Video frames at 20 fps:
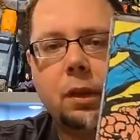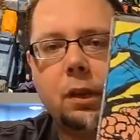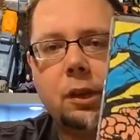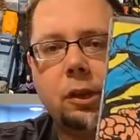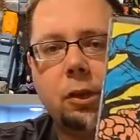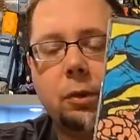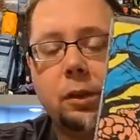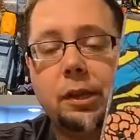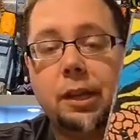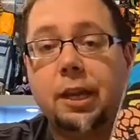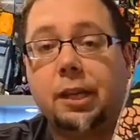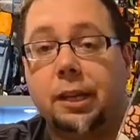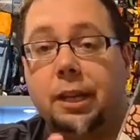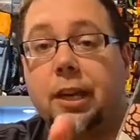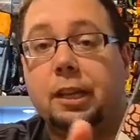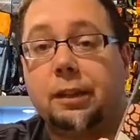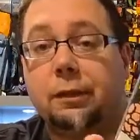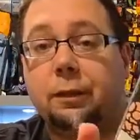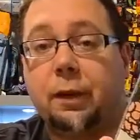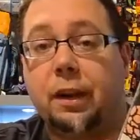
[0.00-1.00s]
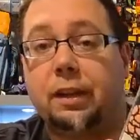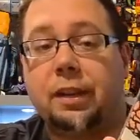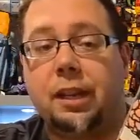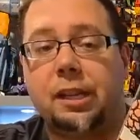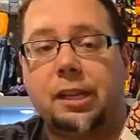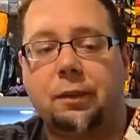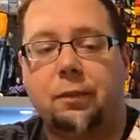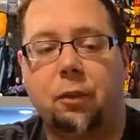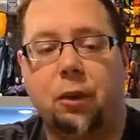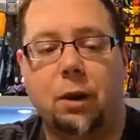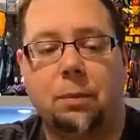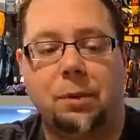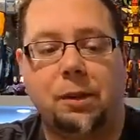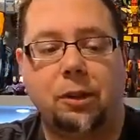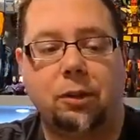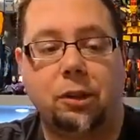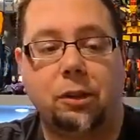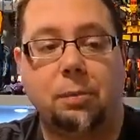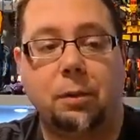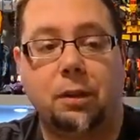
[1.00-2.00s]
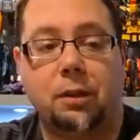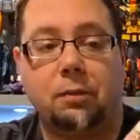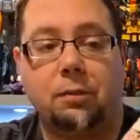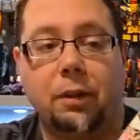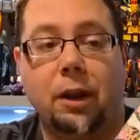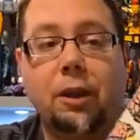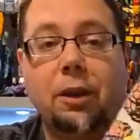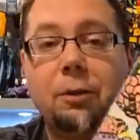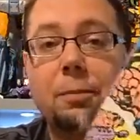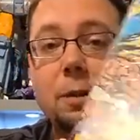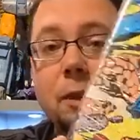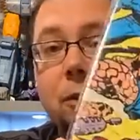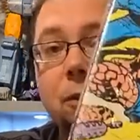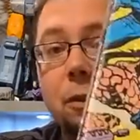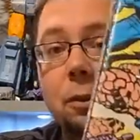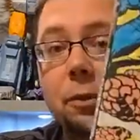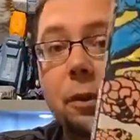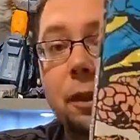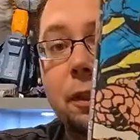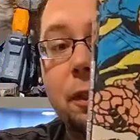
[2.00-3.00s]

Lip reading: So it is Fantastic Four episodes, but the volume is called The